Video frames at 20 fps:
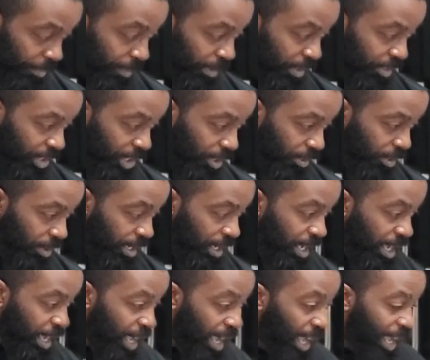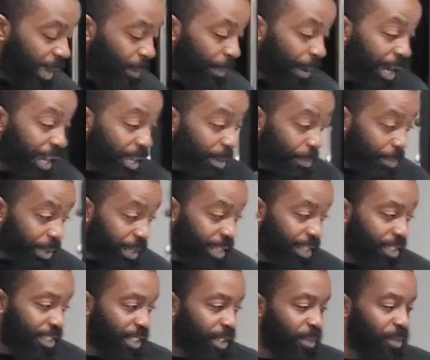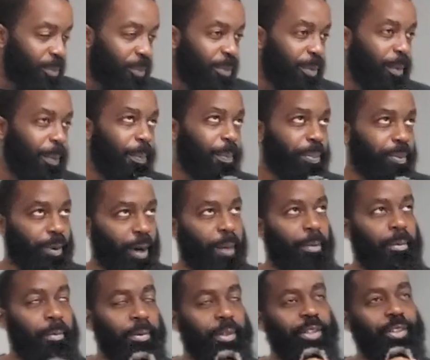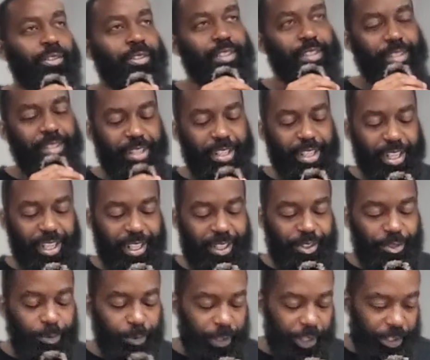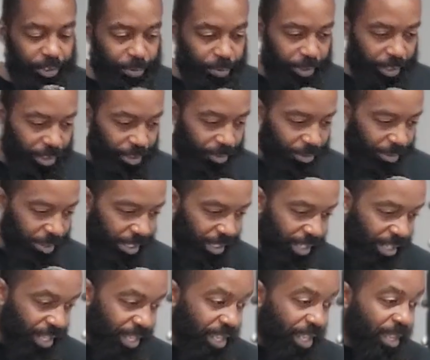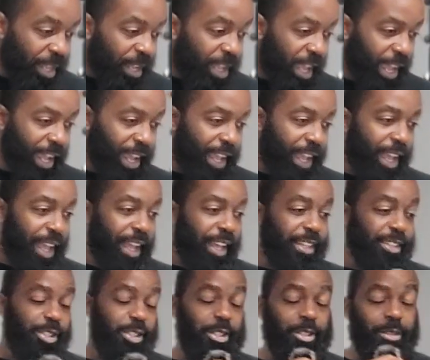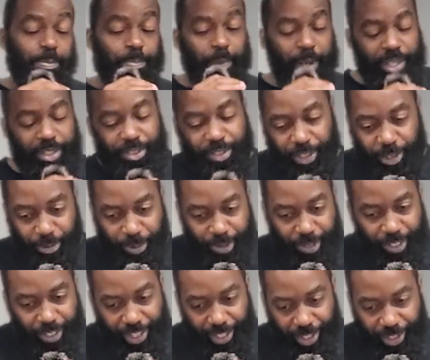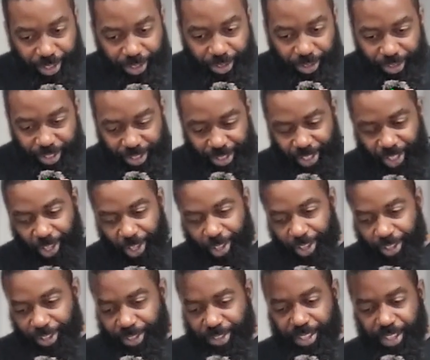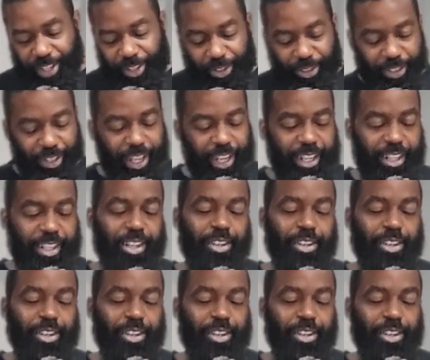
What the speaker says: So in my opinion, we're probably going to see 2023 especially with the increased costs that are like